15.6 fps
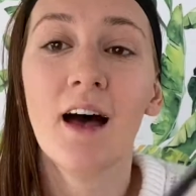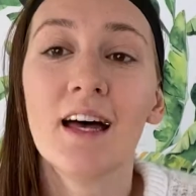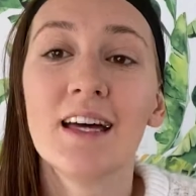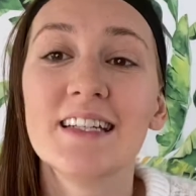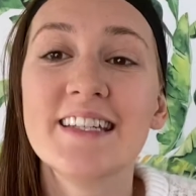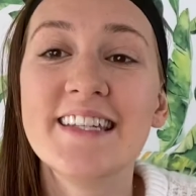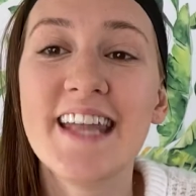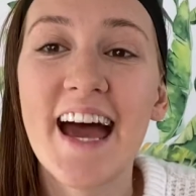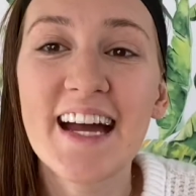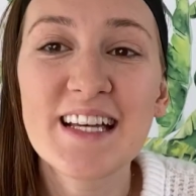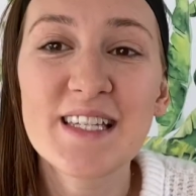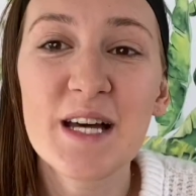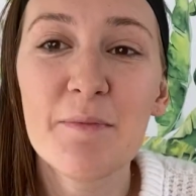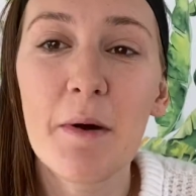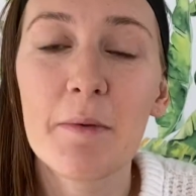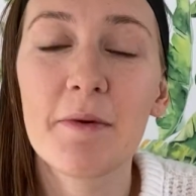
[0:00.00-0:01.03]
Next
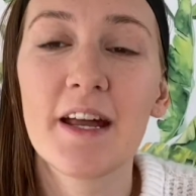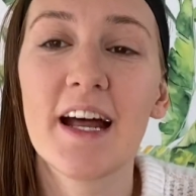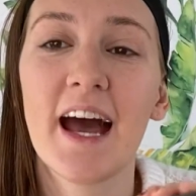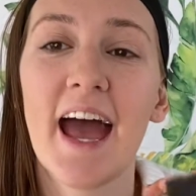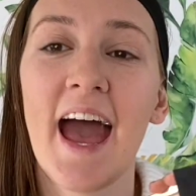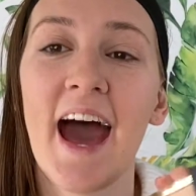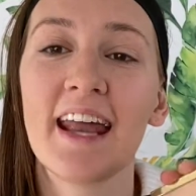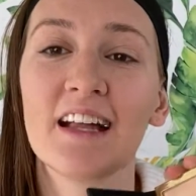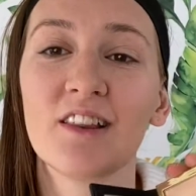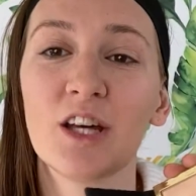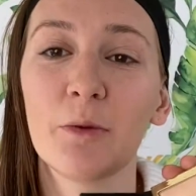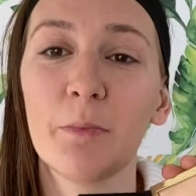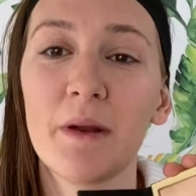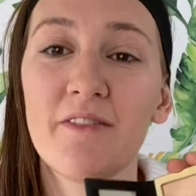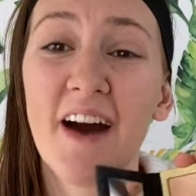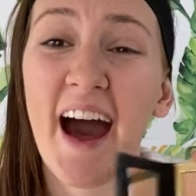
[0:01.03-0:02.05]
up, I'm going to add a little
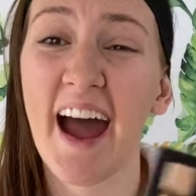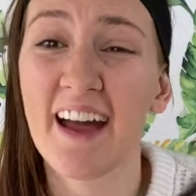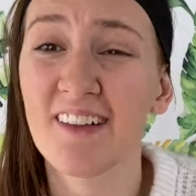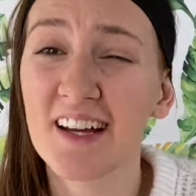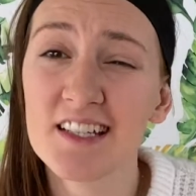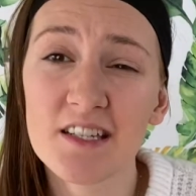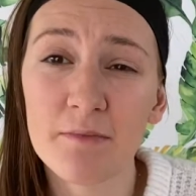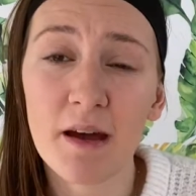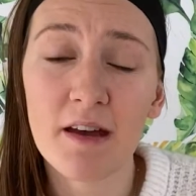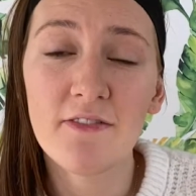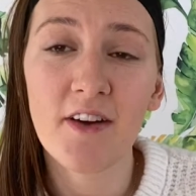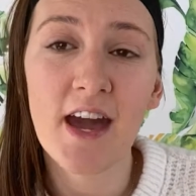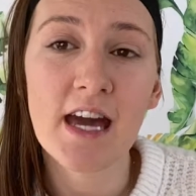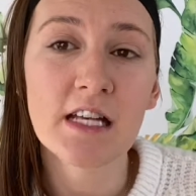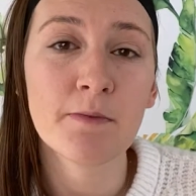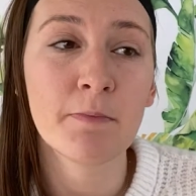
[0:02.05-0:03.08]
bit of highlight to my
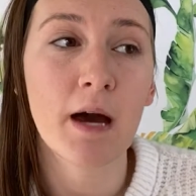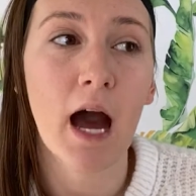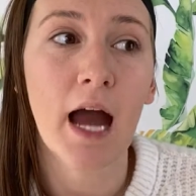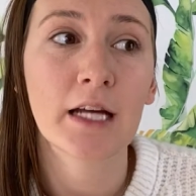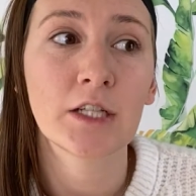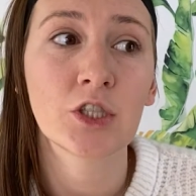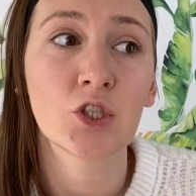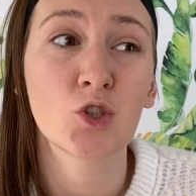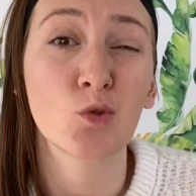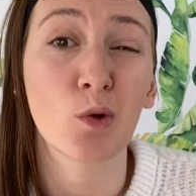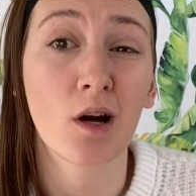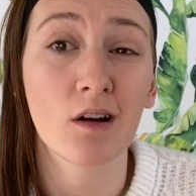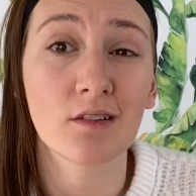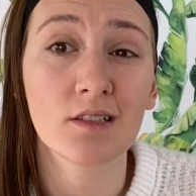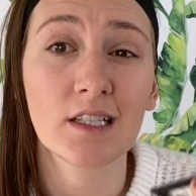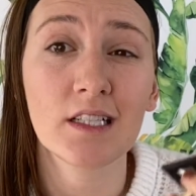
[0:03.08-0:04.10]
face, but I
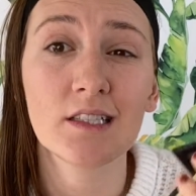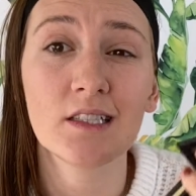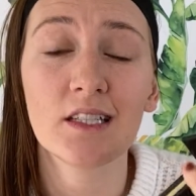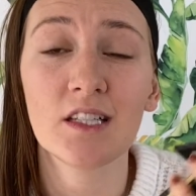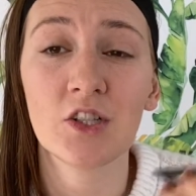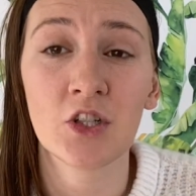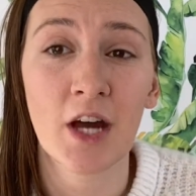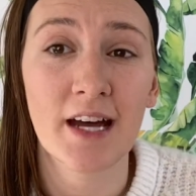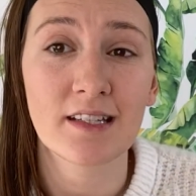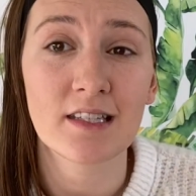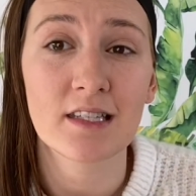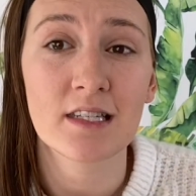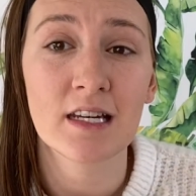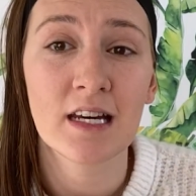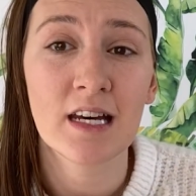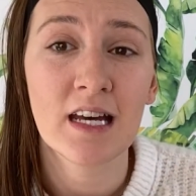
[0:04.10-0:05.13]
strongly
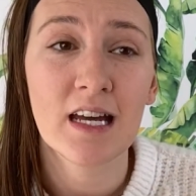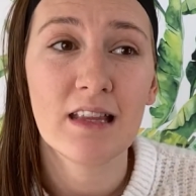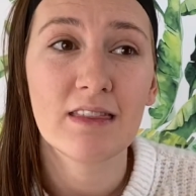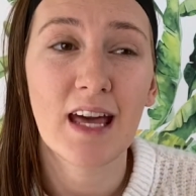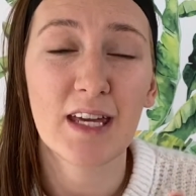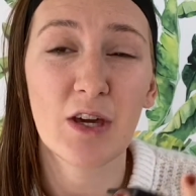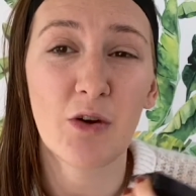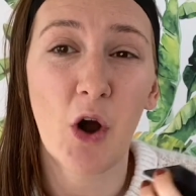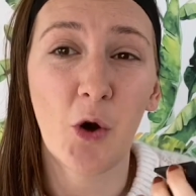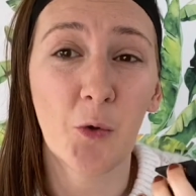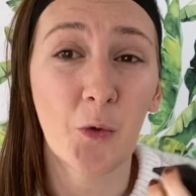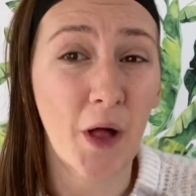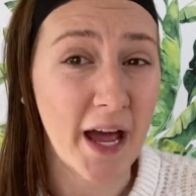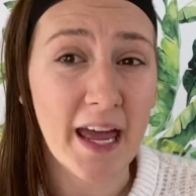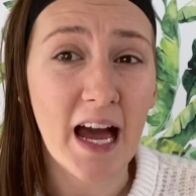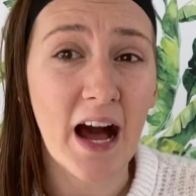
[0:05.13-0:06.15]
suggest that you go
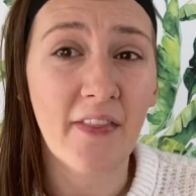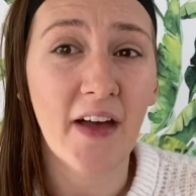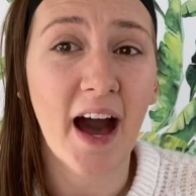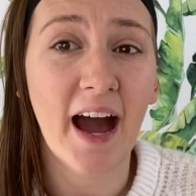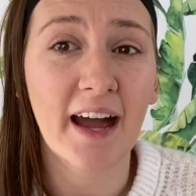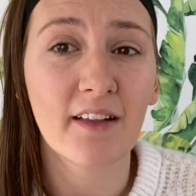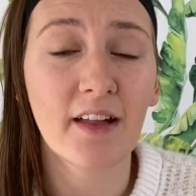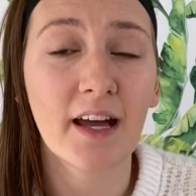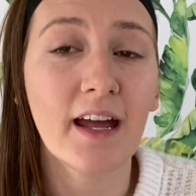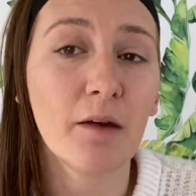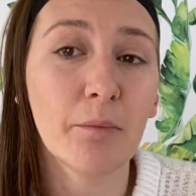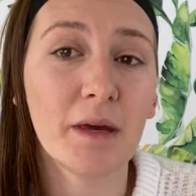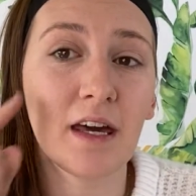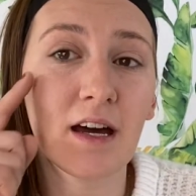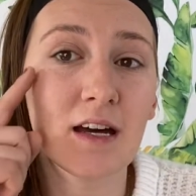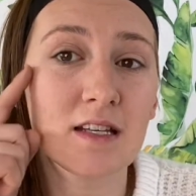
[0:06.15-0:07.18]
light on the highlight
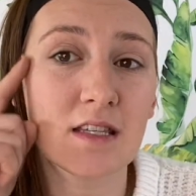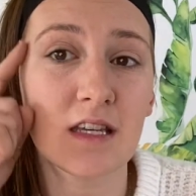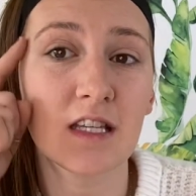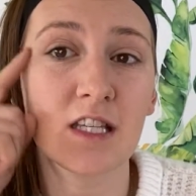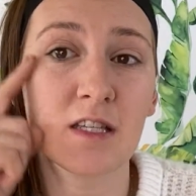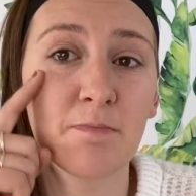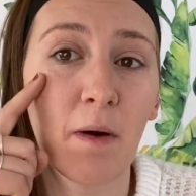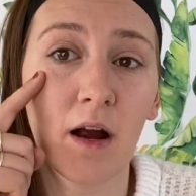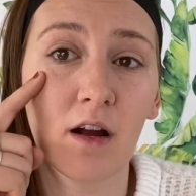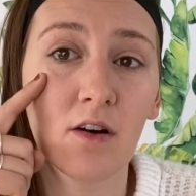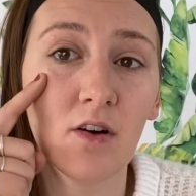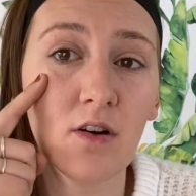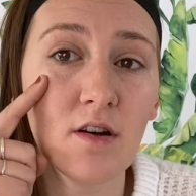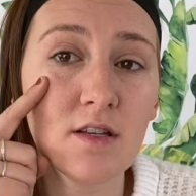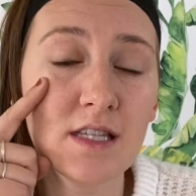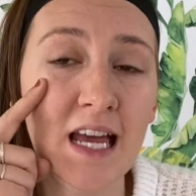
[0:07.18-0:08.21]
because the
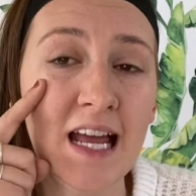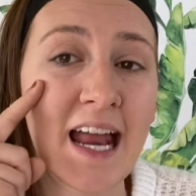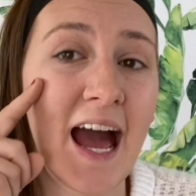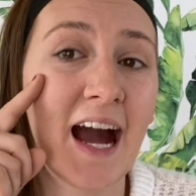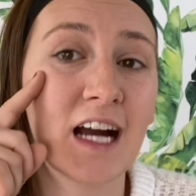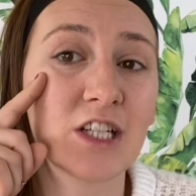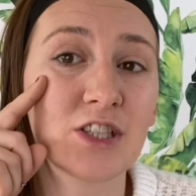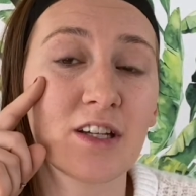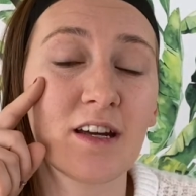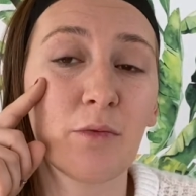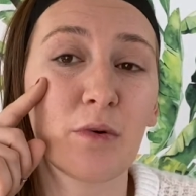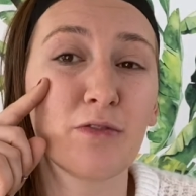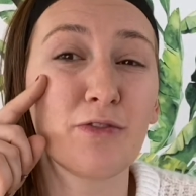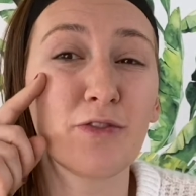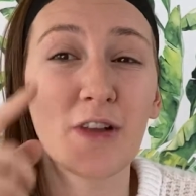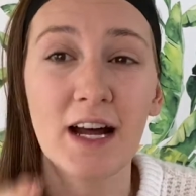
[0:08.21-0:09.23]
sparkles can actually
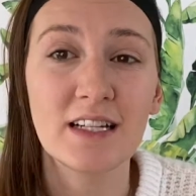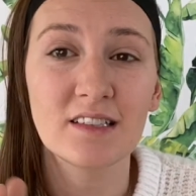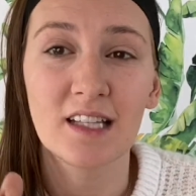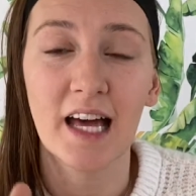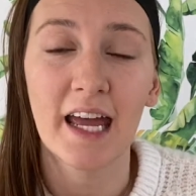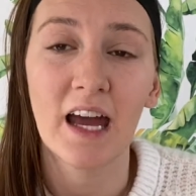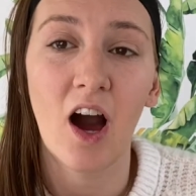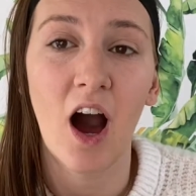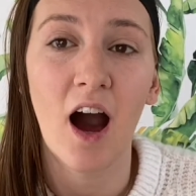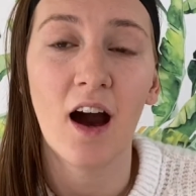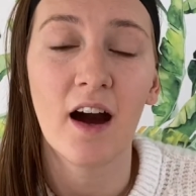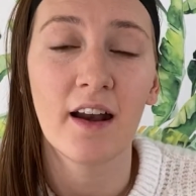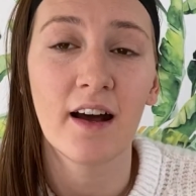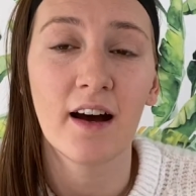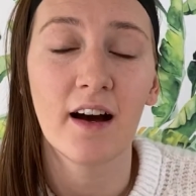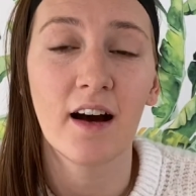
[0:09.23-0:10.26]
reflect light
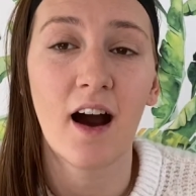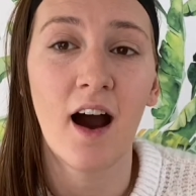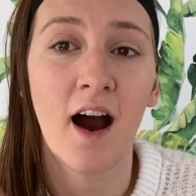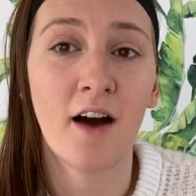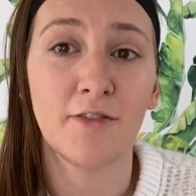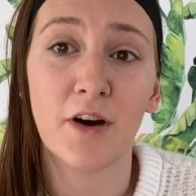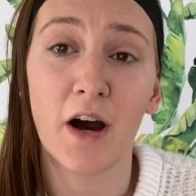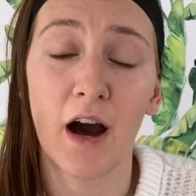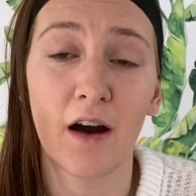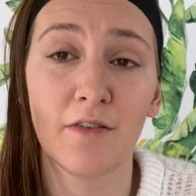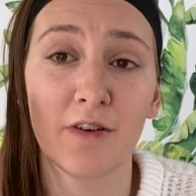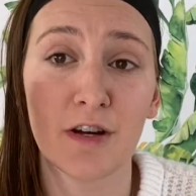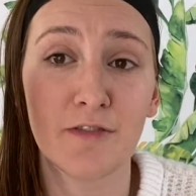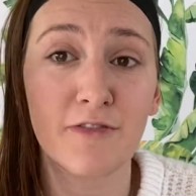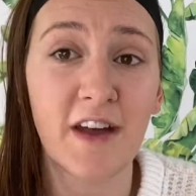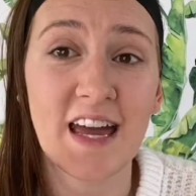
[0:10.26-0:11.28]
off of your
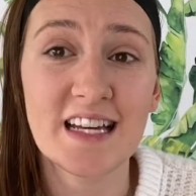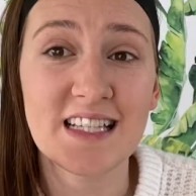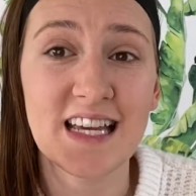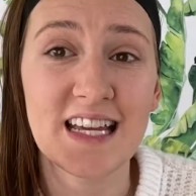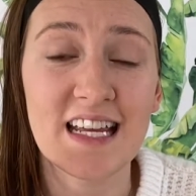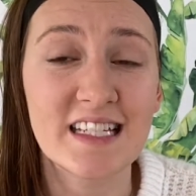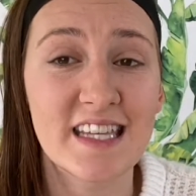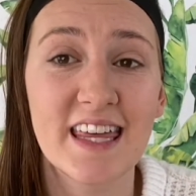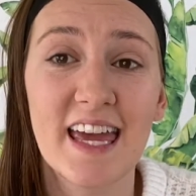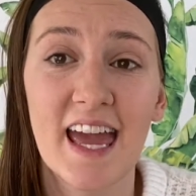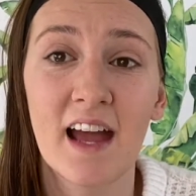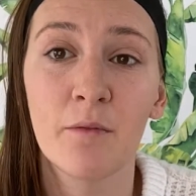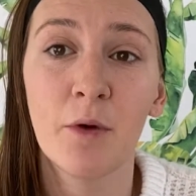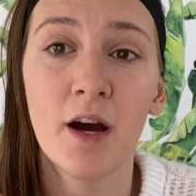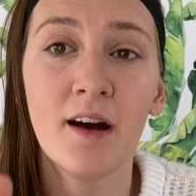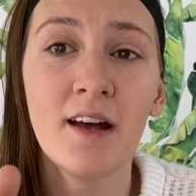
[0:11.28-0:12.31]
face and into the
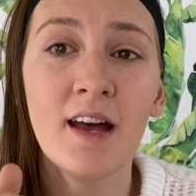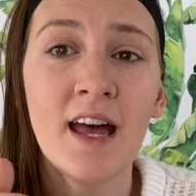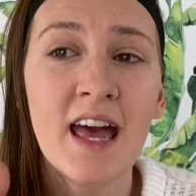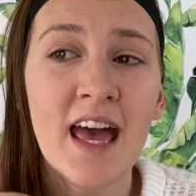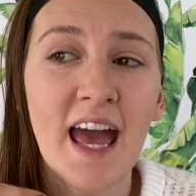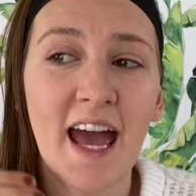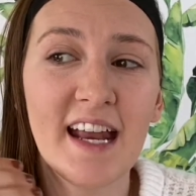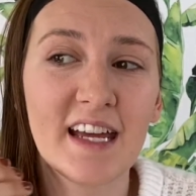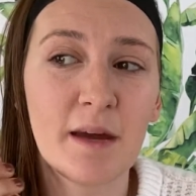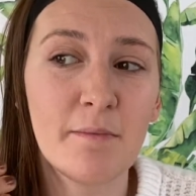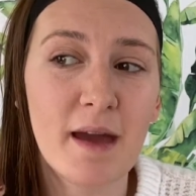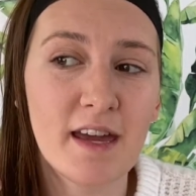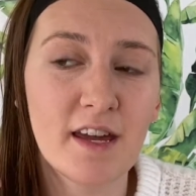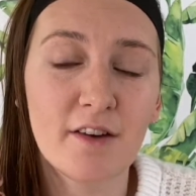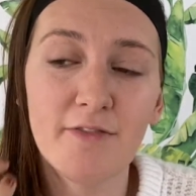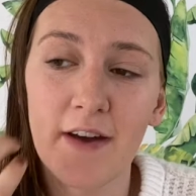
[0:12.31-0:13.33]
camera, and it can make
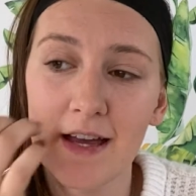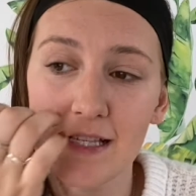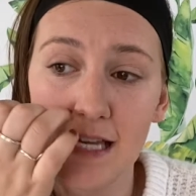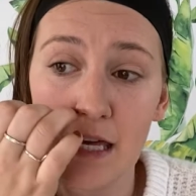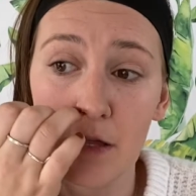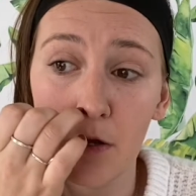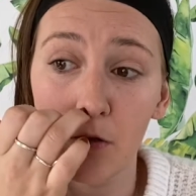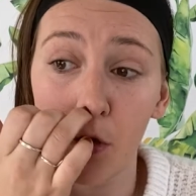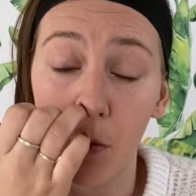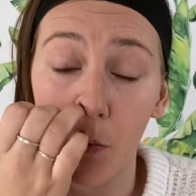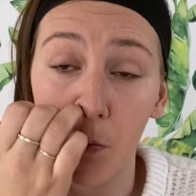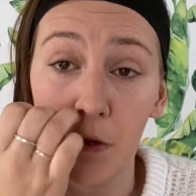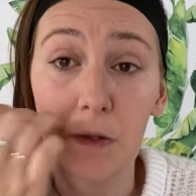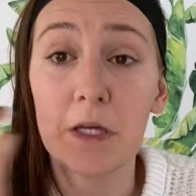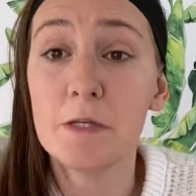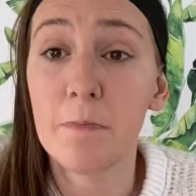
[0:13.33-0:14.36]
your face either look
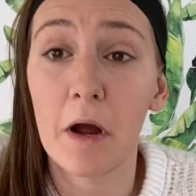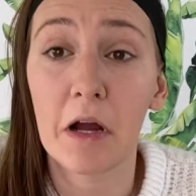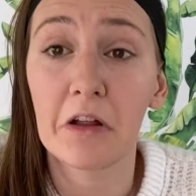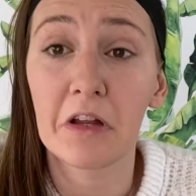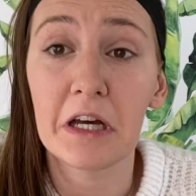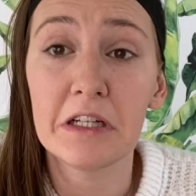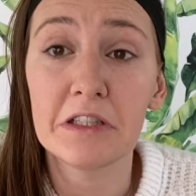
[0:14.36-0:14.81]
really sparkly.